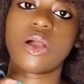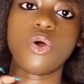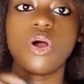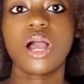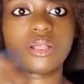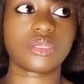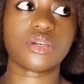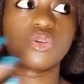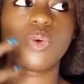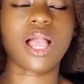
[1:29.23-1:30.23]
or I'll
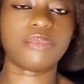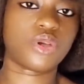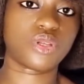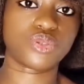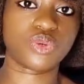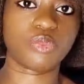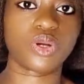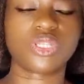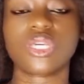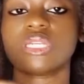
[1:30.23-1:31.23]
tell you why I'm not going to
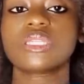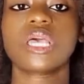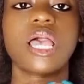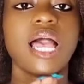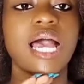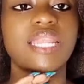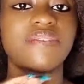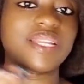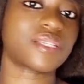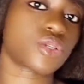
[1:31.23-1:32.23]
repurchase, and
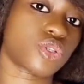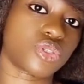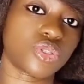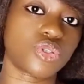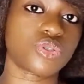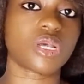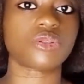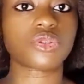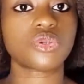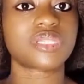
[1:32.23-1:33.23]
if I discontinued use,
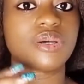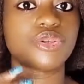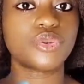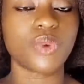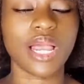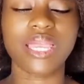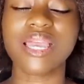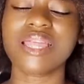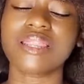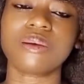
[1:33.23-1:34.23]
I'll also tell you why.
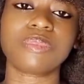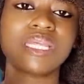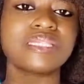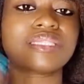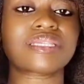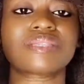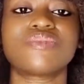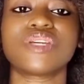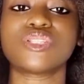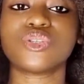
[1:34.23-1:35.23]
Now please, this
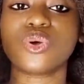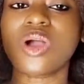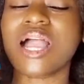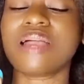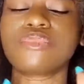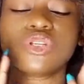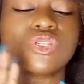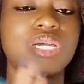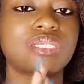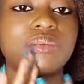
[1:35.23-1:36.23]
video, I am not
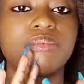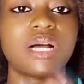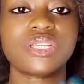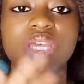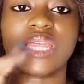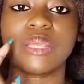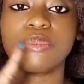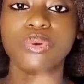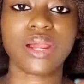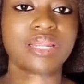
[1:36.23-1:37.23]
trying to bash any
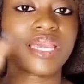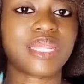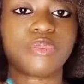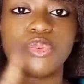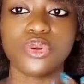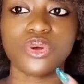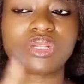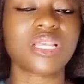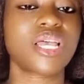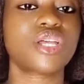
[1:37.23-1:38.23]
brand, any
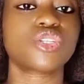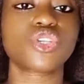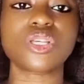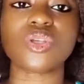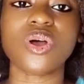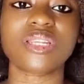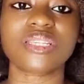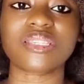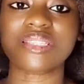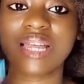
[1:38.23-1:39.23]
product. Just
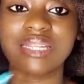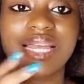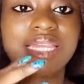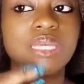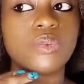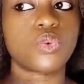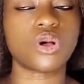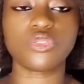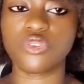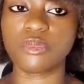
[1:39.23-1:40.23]
understand that it didn't
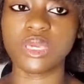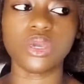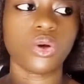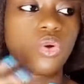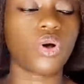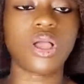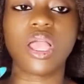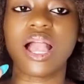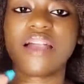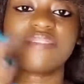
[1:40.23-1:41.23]
work for me, or
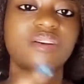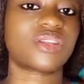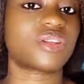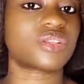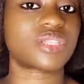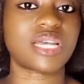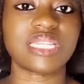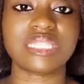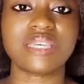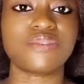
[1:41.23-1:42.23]
I found an
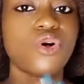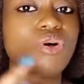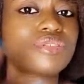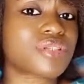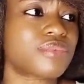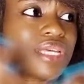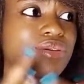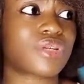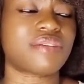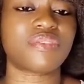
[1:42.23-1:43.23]
alternative, or something
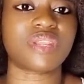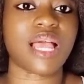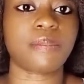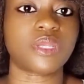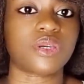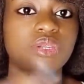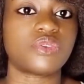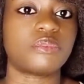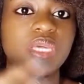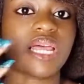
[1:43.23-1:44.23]
could have even happened. It could
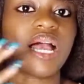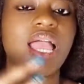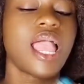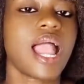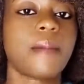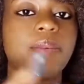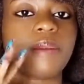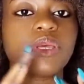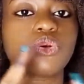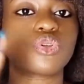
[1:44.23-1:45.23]
even be that I
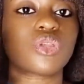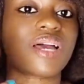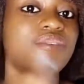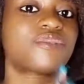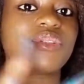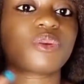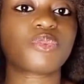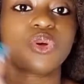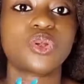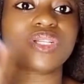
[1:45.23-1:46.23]
probably could not afford the
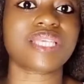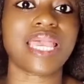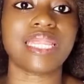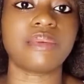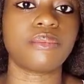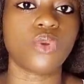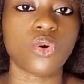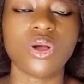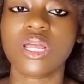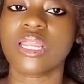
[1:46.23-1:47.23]
product
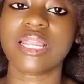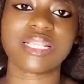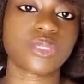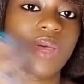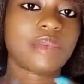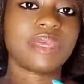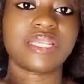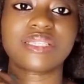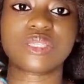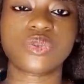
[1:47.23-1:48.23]
anymore. That's why I
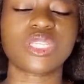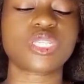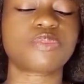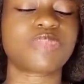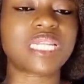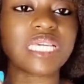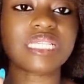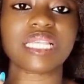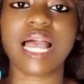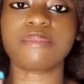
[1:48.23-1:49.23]
made a switch.
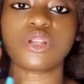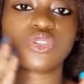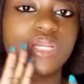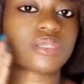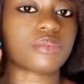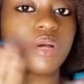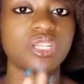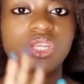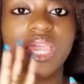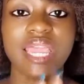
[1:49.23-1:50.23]
Please, I'm not trying to
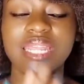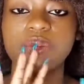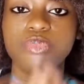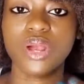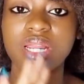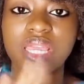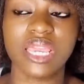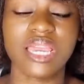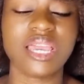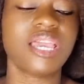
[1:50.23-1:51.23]
bash any brand
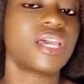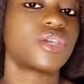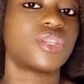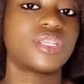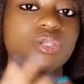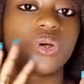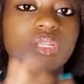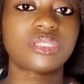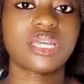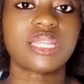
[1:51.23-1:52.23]
here. You need to
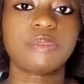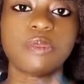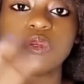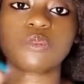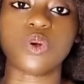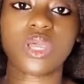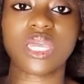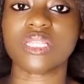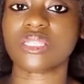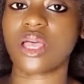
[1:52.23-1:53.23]
understand that people's
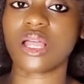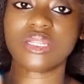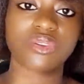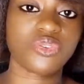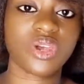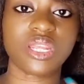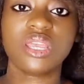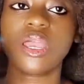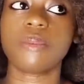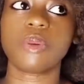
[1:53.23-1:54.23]
pockets are
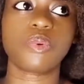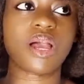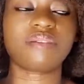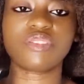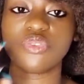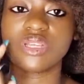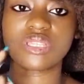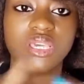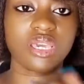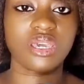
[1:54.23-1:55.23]
different. People have different
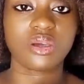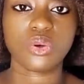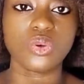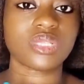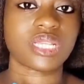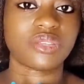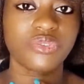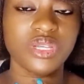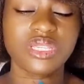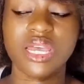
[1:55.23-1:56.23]
skincare goals at
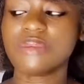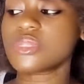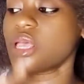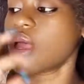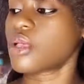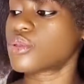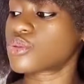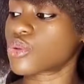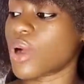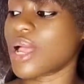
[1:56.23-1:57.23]
different times.
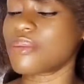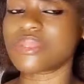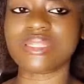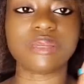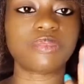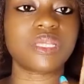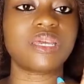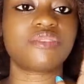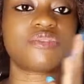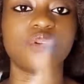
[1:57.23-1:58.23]
So I am
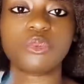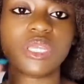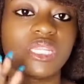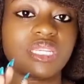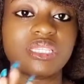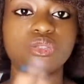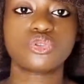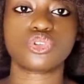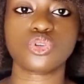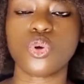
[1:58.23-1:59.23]
simply filming this
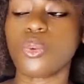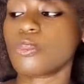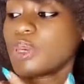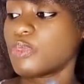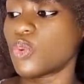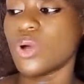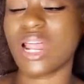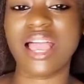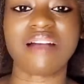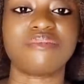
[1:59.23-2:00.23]
to show people what
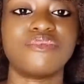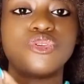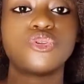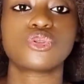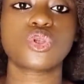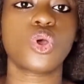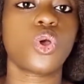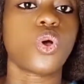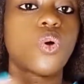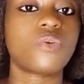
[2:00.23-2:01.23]
I have used
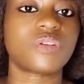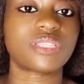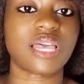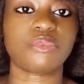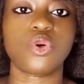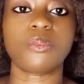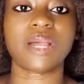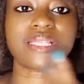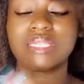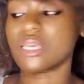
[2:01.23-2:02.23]
over time on
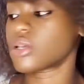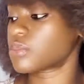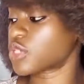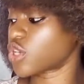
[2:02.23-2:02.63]
my skin, because